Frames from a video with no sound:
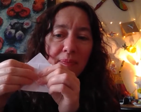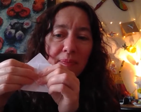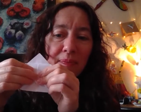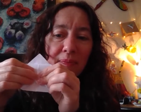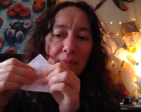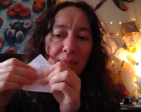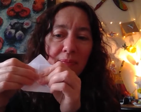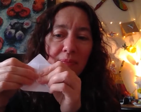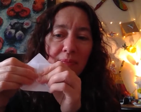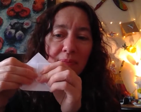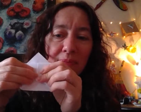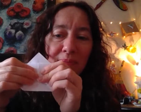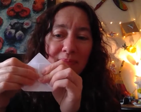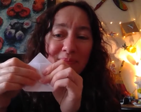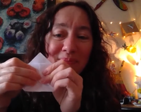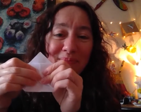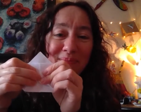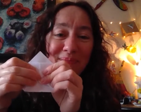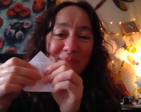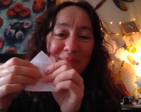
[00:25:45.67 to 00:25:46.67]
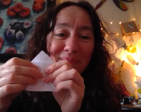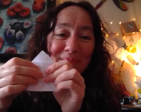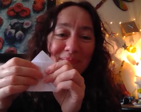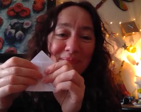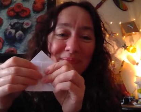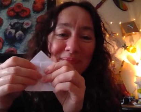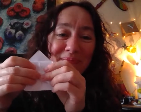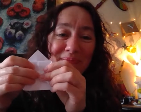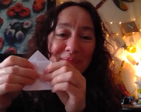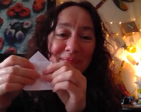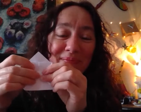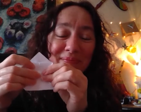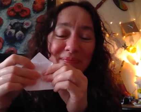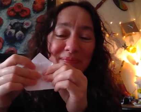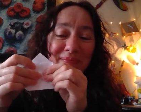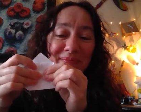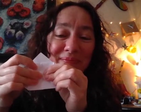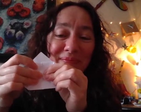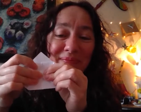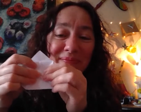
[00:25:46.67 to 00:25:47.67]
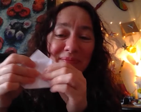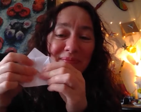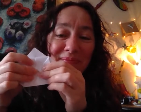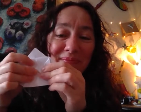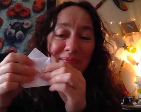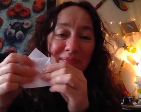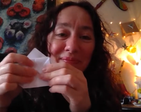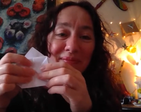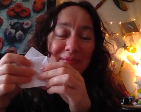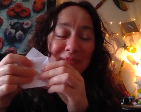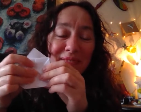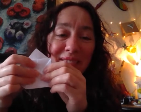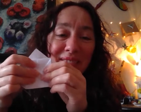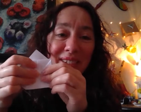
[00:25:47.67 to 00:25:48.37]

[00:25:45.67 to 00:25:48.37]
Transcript: No one is speaking in this clip.